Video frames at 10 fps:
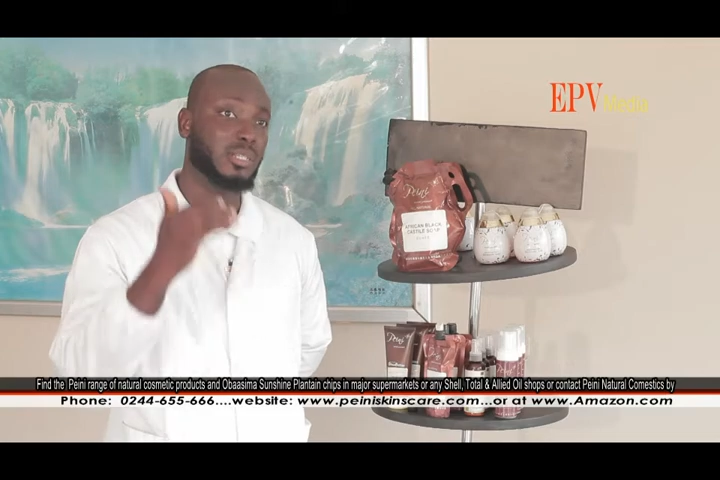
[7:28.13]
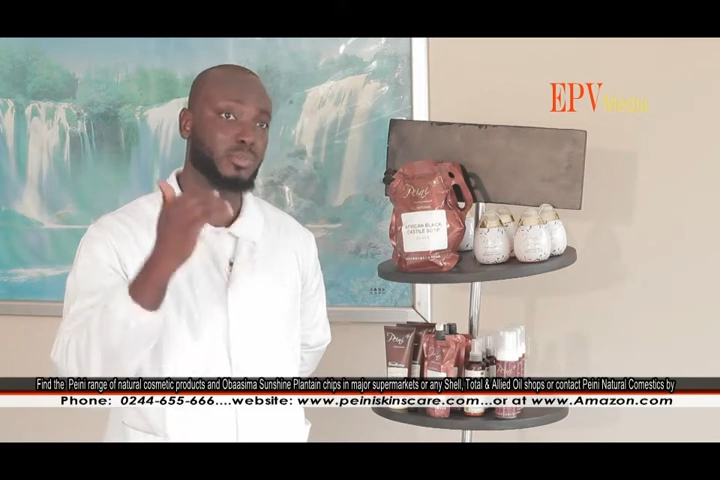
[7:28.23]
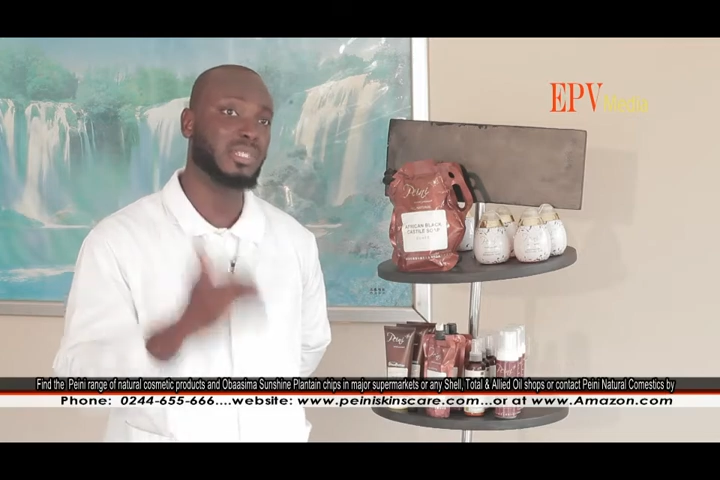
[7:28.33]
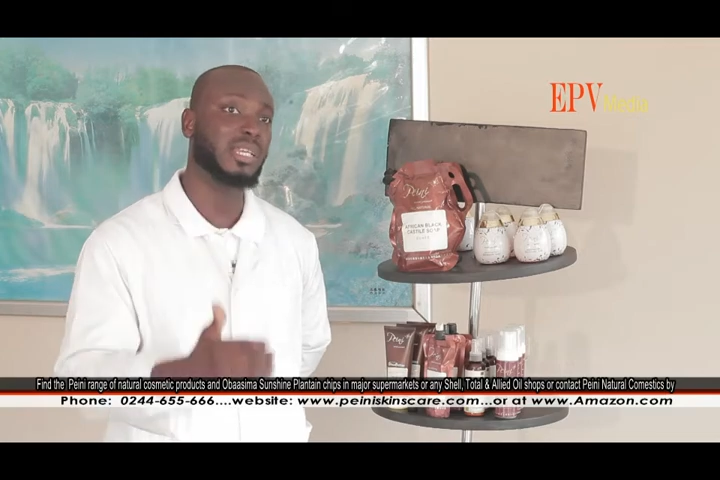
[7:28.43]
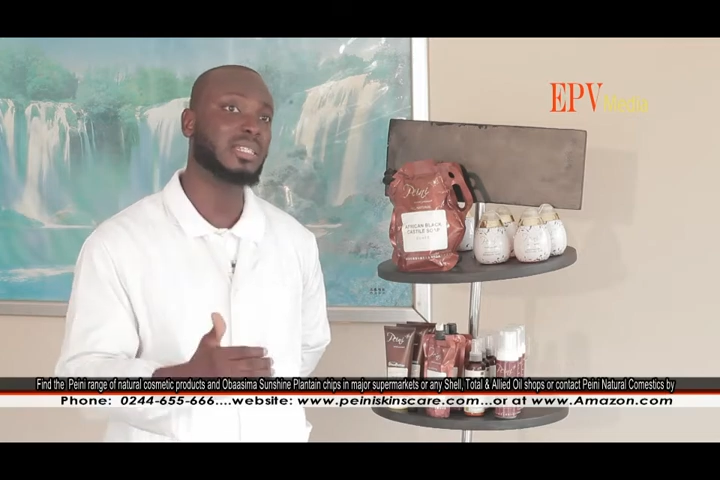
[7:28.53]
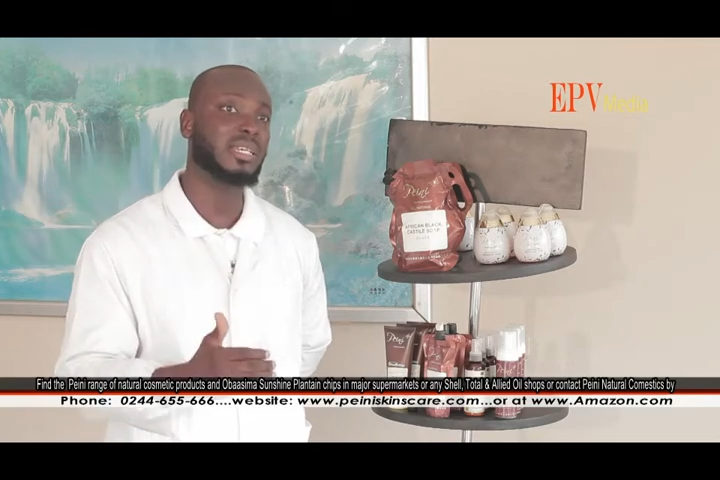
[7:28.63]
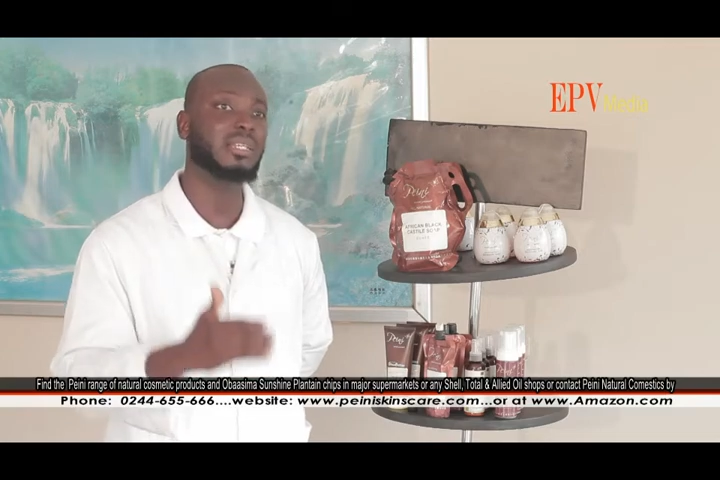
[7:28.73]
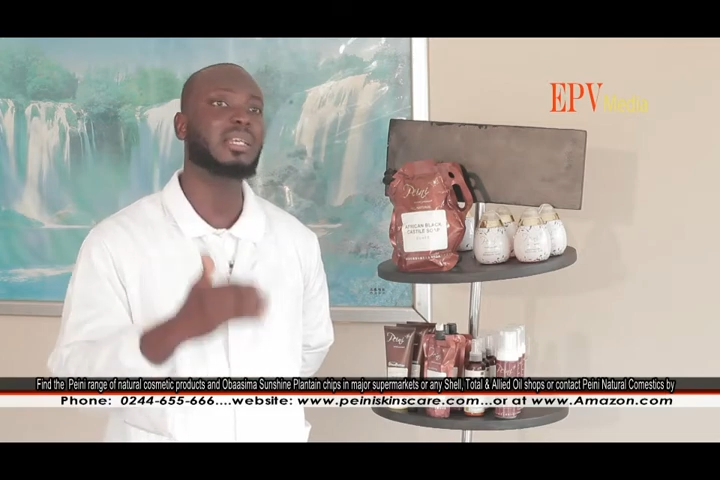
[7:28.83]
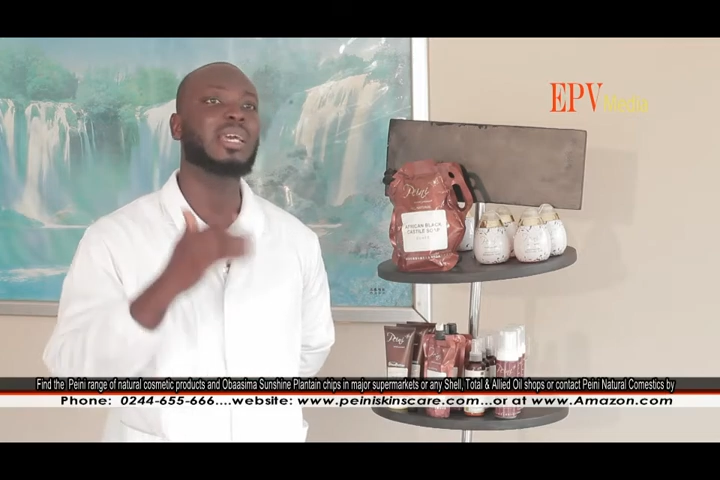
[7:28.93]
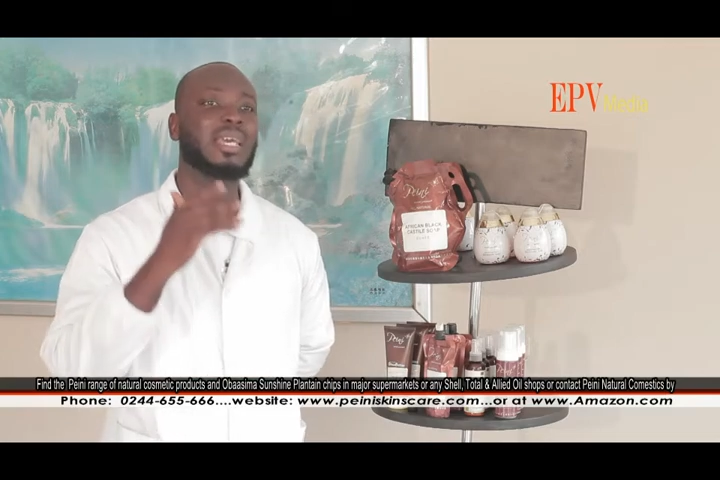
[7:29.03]
protected
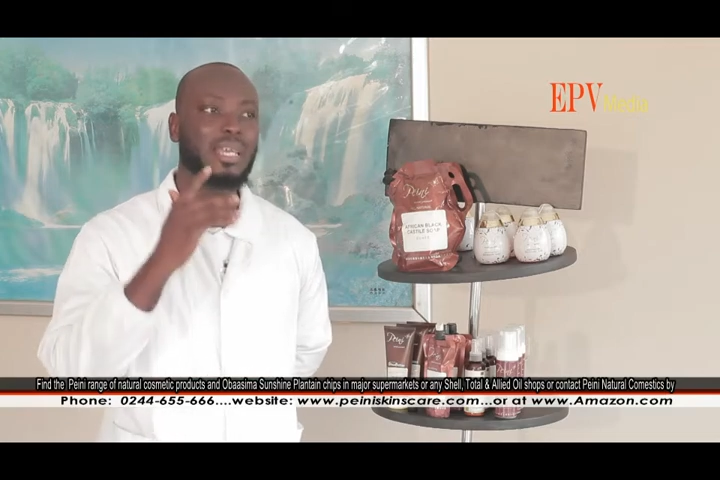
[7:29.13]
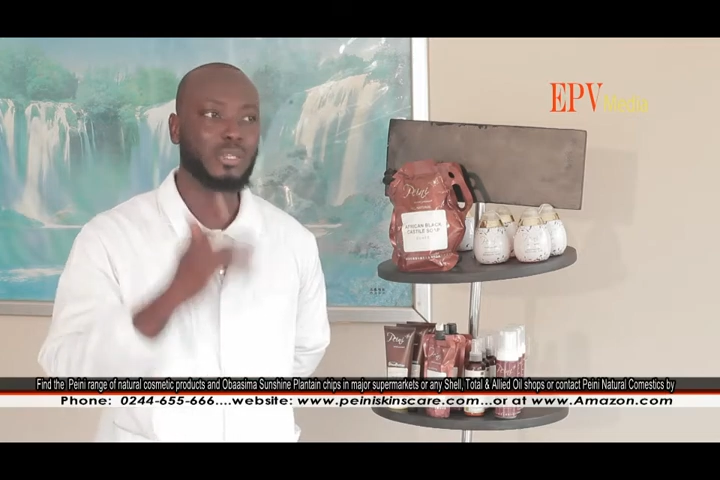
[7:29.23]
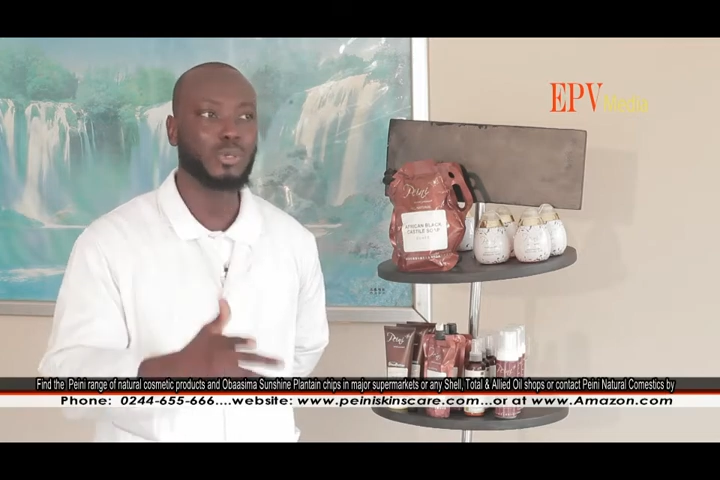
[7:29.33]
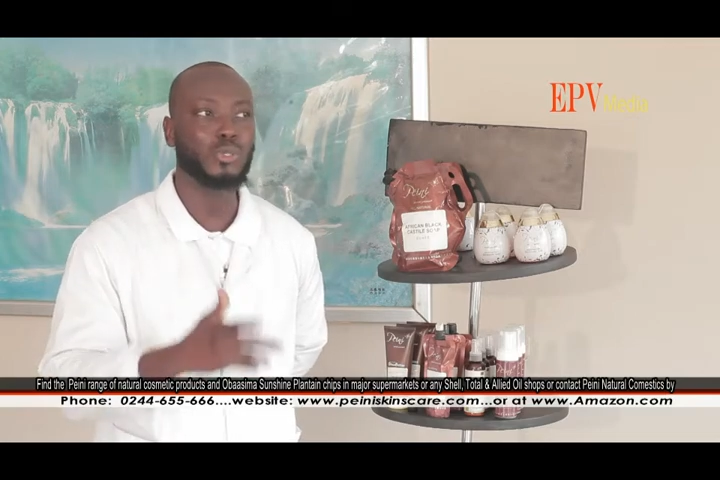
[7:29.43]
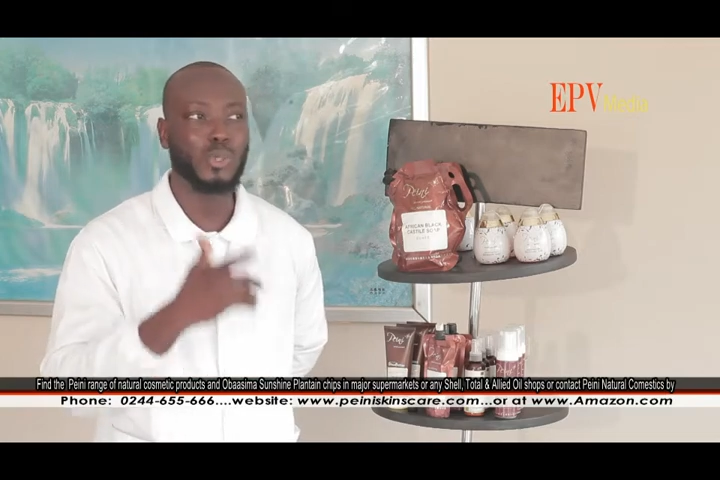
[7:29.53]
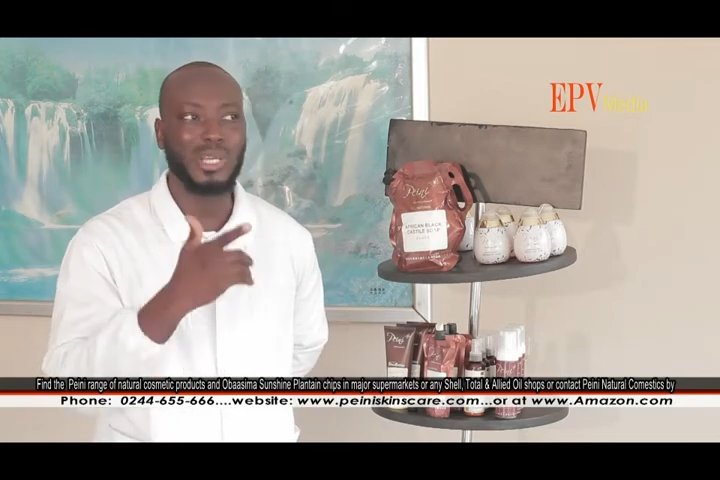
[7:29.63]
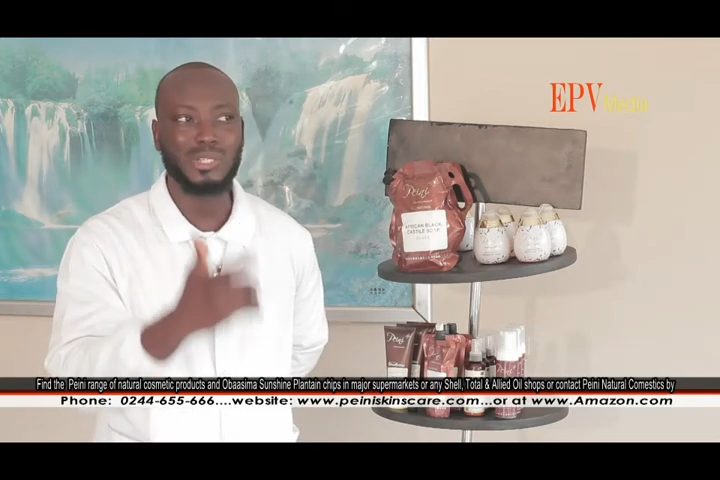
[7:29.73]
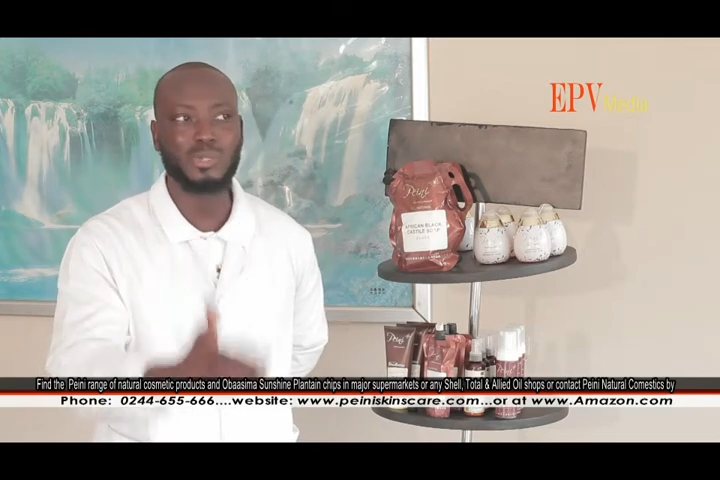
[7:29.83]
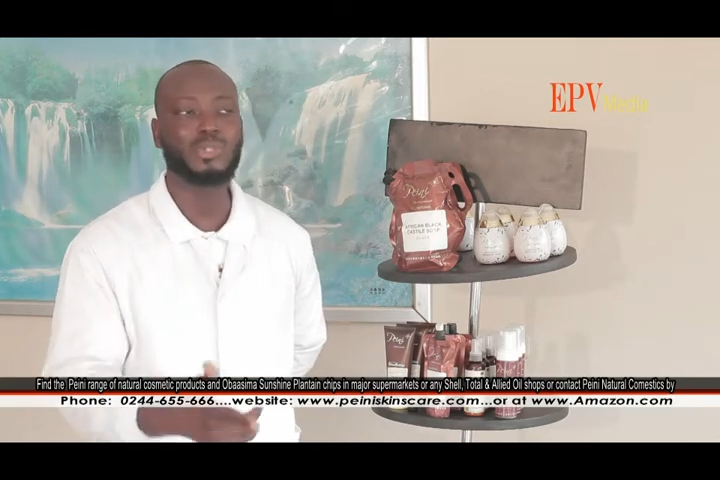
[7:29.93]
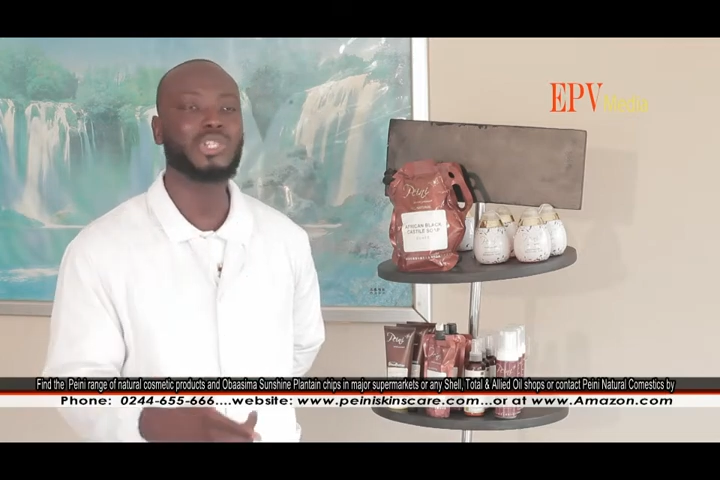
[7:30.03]
is also a
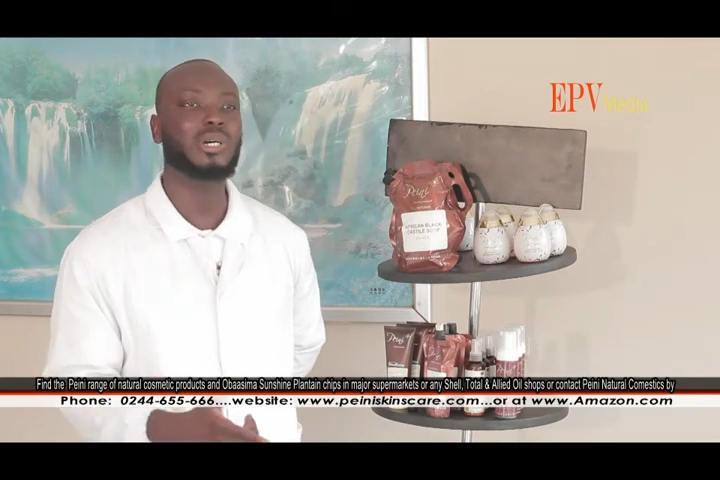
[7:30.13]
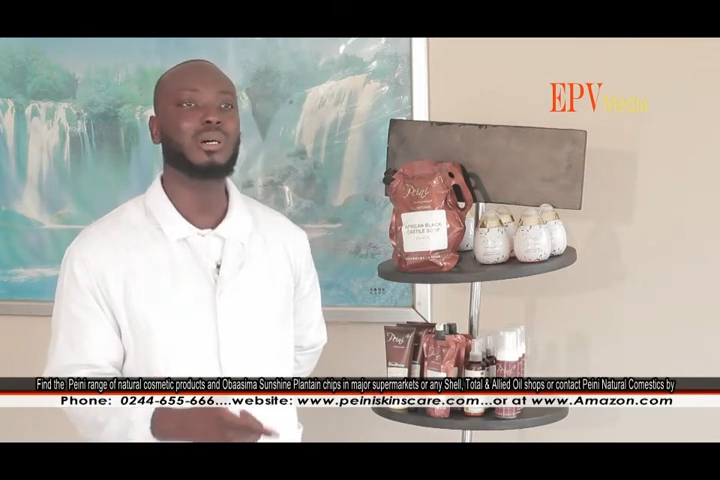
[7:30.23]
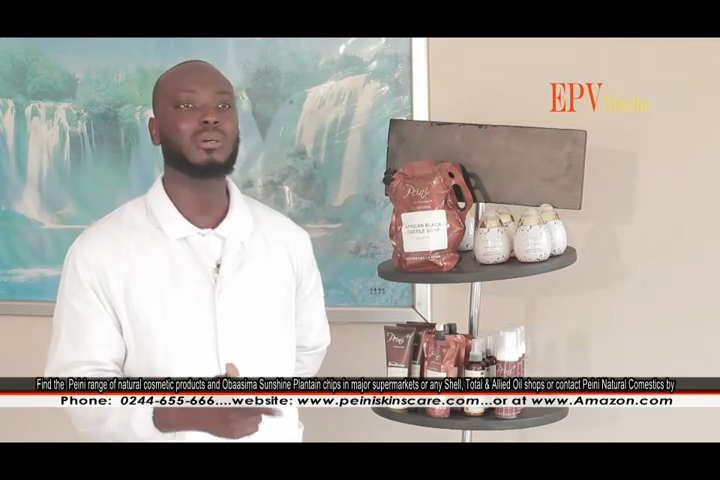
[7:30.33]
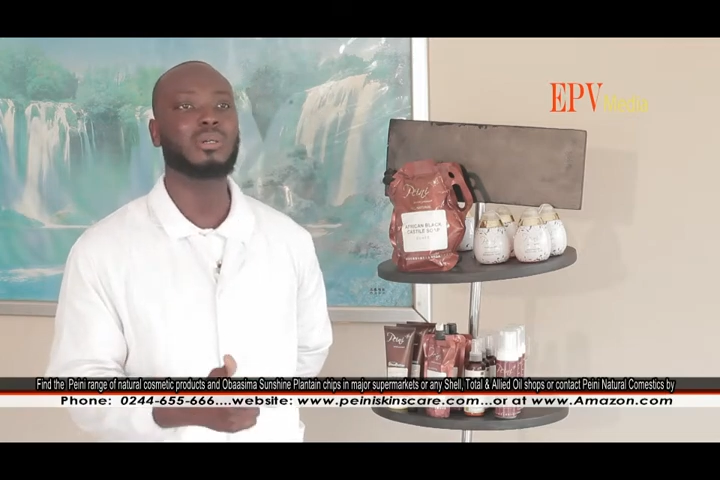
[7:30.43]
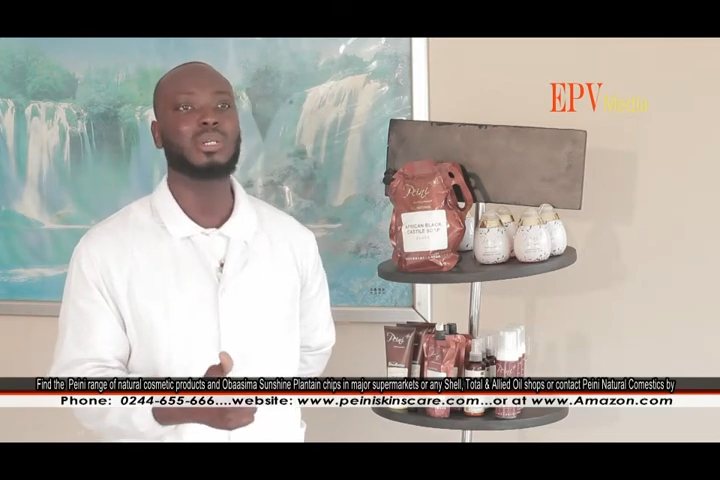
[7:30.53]
social